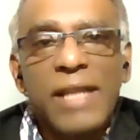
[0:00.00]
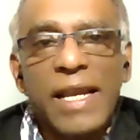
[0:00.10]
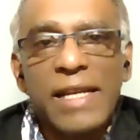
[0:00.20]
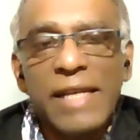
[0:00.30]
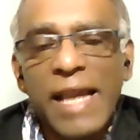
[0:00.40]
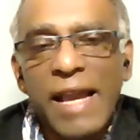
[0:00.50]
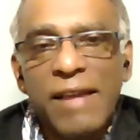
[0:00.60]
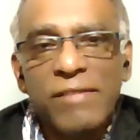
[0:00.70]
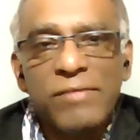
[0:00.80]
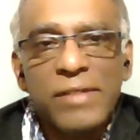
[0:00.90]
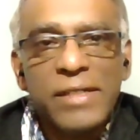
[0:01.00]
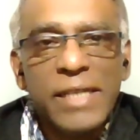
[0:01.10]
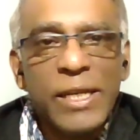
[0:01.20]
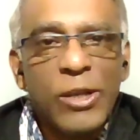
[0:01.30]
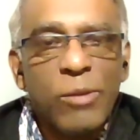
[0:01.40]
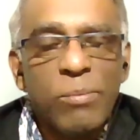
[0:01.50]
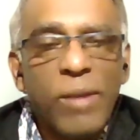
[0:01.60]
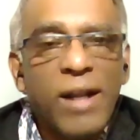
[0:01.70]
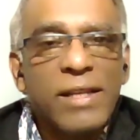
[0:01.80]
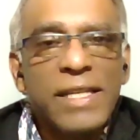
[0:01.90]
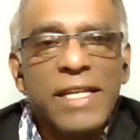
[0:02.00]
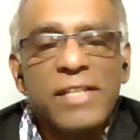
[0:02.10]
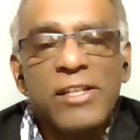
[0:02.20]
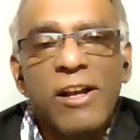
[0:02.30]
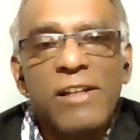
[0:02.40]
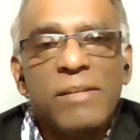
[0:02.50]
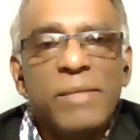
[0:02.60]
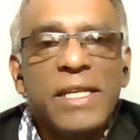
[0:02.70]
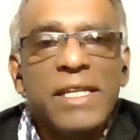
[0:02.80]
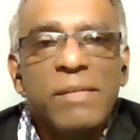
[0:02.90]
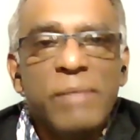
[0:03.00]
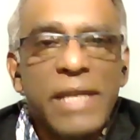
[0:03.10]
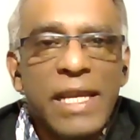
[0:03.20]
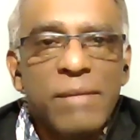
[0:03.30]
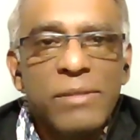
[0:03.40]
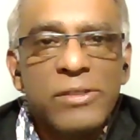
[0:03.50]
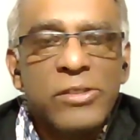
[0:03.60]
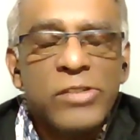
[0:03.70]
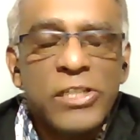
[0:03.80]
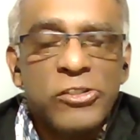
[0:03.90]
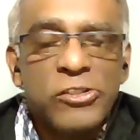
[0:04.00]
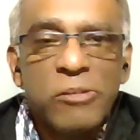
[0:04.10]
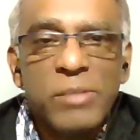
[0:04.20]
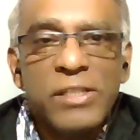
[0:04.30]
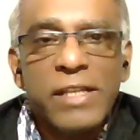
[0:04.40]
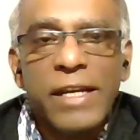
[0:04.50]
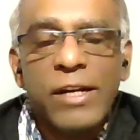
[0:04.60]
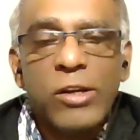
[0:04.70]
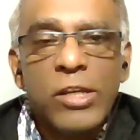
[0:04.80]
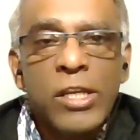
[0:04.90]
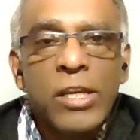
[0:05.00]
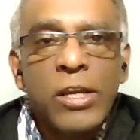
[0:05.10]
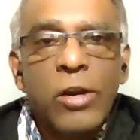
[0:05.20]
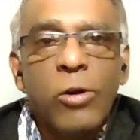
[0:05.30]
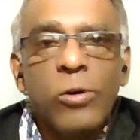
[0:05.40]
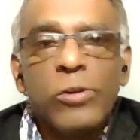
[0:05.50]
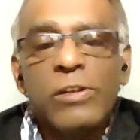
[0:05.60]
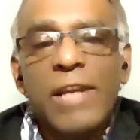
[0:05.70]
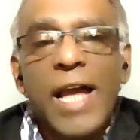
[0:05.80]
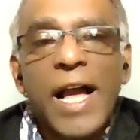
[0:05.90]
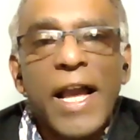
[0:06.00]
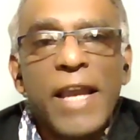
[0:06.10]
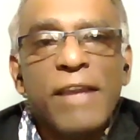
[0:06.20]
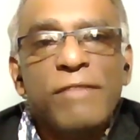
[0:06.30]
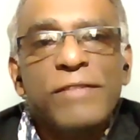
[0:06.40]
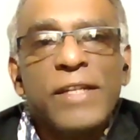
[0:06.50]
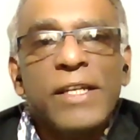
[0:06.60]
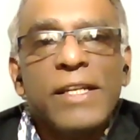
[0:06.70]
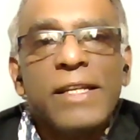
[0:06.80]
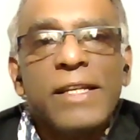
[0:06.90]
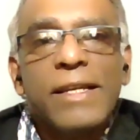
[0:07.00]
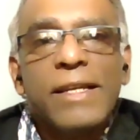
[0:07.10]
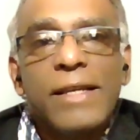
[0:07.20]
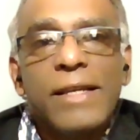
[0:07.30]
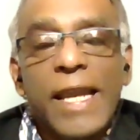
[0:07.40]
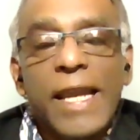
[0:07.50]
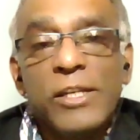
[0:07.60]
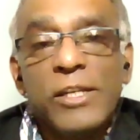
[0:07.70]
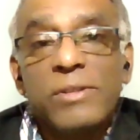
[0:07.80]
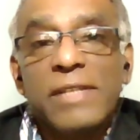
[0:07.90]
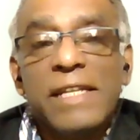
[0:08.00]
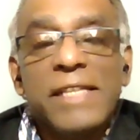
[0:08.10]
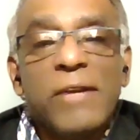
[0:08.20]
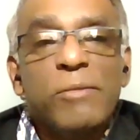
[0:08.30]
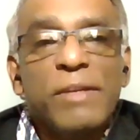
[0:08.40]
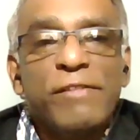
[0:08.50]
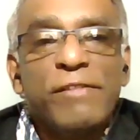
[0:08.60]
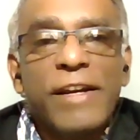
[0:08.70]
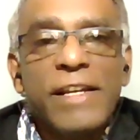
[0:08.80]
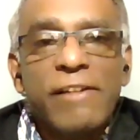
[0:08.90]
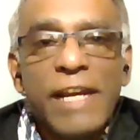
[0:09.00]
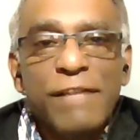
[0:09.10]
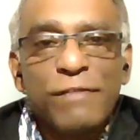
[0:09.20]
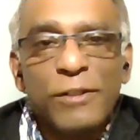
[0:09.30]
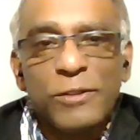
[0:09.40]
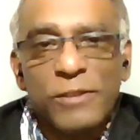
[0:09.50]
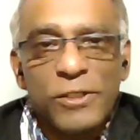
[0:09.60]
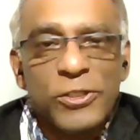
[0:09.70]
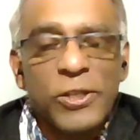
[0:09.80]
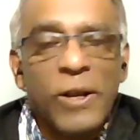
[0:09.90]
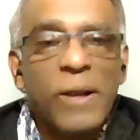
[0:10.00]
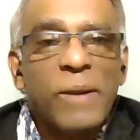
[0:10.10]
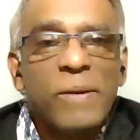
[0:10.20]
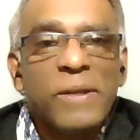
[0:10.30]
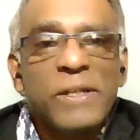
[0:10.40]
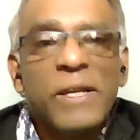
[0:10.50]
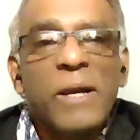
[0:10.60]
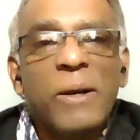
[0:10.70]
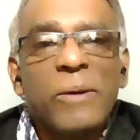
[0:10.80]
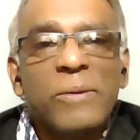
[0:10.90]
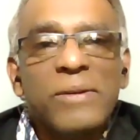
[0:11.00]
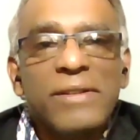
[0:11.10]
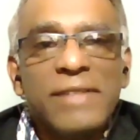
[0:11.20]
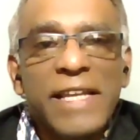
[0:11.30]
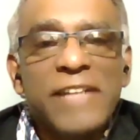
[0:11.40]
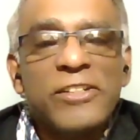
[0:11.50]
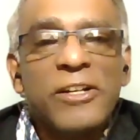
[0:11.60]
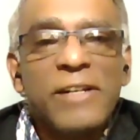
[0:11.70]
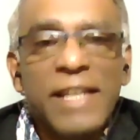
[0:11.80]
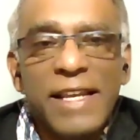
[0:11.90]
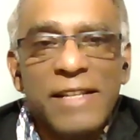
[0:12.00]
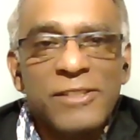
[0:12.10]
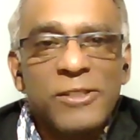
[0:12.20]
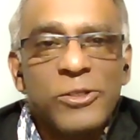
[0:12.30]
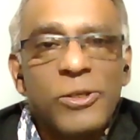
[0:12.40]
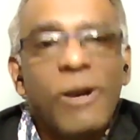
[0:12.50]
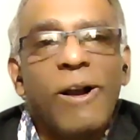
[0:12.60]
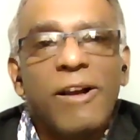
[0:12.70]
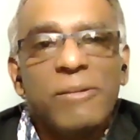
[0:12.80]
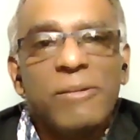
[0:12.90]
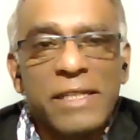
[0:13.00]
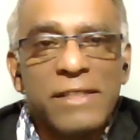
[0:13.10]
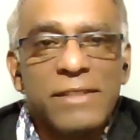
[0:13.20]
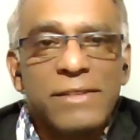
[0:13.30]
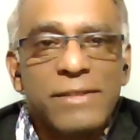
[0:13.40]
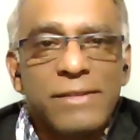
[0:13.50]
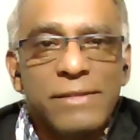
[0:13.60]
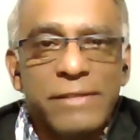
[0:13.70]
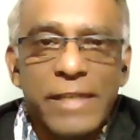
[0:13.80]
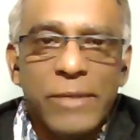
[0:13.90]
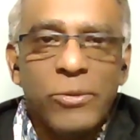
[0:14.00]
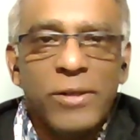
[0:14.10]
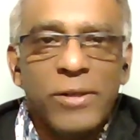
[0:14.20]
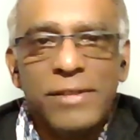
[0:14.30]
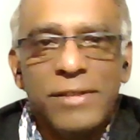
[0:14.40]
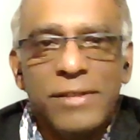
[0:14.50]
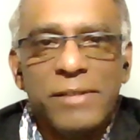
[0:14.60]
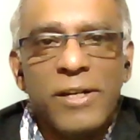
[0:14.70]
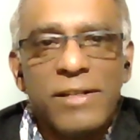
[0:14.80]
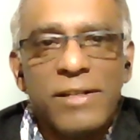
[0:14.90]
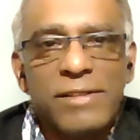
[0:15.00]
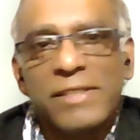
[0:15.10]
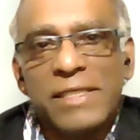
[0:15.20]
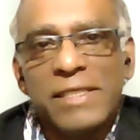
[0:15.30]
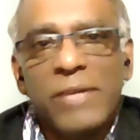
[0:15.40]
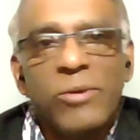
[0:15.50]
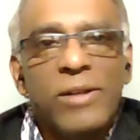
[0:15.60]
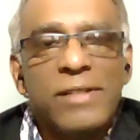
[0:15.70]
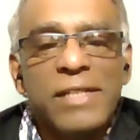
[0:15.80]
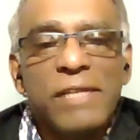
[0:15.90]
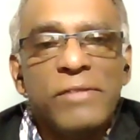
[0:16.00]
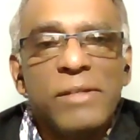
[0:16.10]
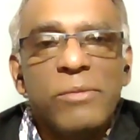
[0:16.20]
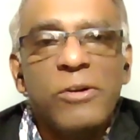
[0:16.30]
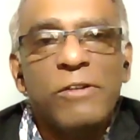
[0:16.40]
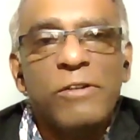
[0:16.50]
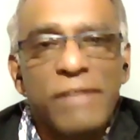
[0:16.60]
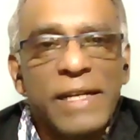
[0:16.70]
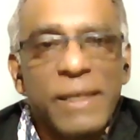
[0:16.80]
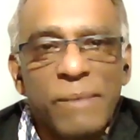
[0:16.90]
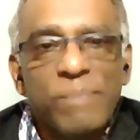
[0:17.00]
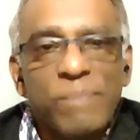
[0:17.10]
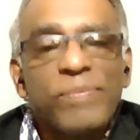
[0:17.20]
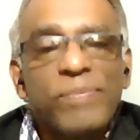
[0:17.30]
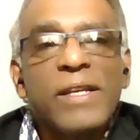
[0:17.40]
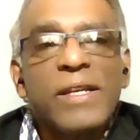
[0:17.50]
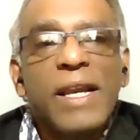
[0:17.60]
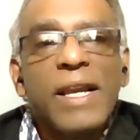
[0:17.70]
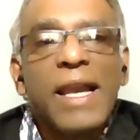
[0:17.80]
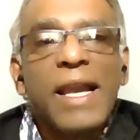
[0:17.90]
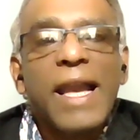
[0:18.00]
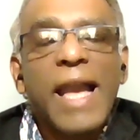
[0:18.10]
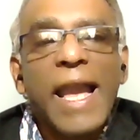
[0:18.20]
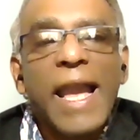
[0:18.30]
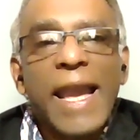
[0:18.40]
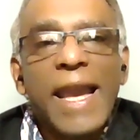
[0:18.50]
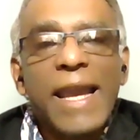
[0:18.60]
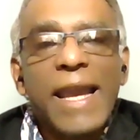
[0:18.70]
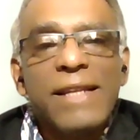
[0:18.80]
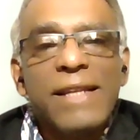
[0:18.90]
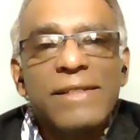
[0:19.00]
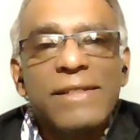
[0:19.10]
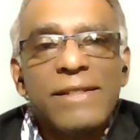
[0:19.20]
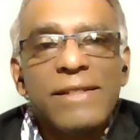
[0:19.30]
and have, bodily autonomy, be able to determine their own life. And you would think they would be very grateful to the Shah. No, they turned against the Shah because they wanted democracy. They wanted even more freedom. And